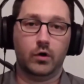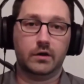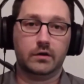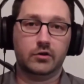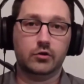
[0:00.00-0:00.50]

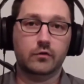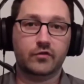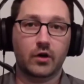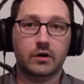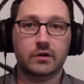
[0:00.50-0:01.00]
you've
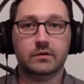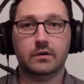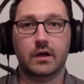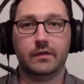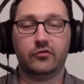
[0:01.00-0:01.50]
done
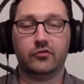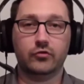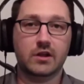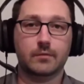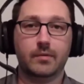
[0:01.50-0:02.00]
that's
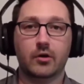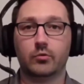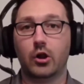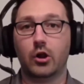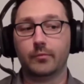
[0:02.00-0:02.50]
unique compared to
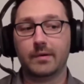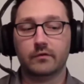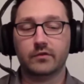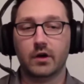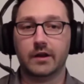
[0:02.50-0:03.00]
what other people
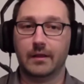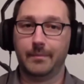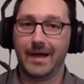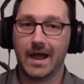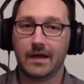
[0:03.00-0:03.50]
have done in the
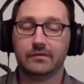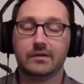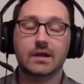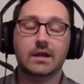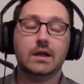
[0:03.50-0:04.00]

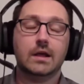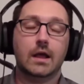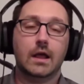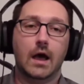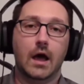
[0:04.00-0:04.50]
past.
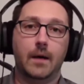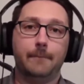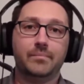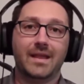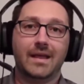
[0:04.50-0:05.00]

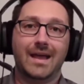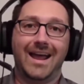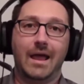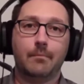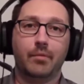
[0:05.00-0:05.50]

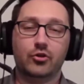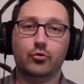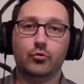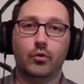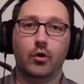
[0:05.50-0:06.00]
But
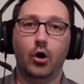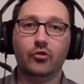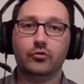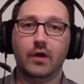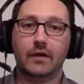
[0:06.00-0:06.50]
you
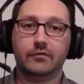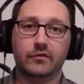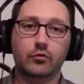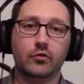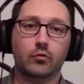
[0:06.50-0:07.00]
also have to
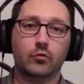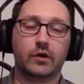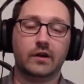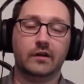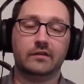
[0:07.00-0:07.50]
view the
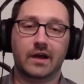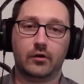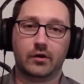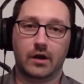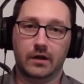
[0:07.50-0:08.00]
work in its
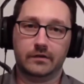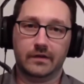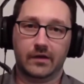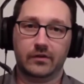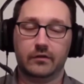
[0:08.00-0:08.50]
entire
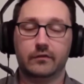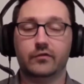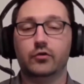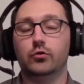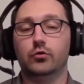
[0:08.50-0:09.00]
context. You have to
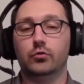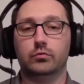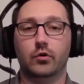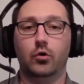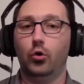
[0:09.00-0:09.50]

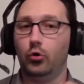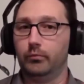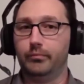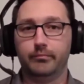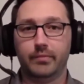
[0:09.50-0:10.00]
view the
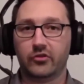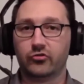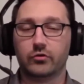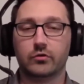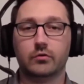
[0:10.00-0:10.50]
whole
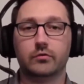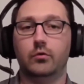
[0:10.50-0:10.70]
picture, the whole